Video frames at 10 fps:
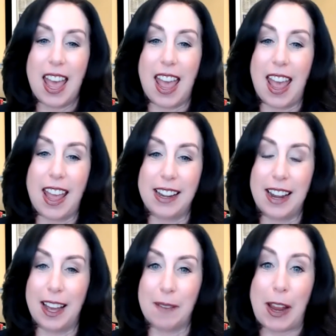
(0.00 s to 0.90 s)

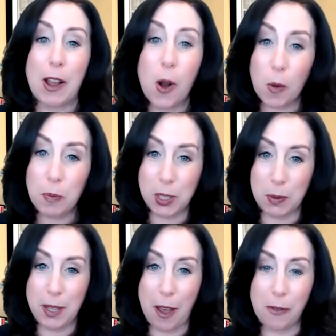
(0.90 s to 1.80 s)
And um, I hope this
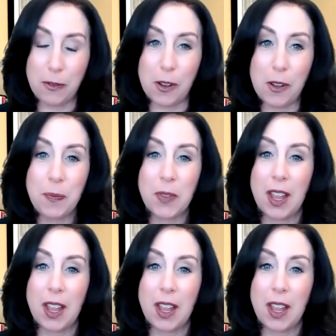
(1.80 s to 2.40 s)
was helpful.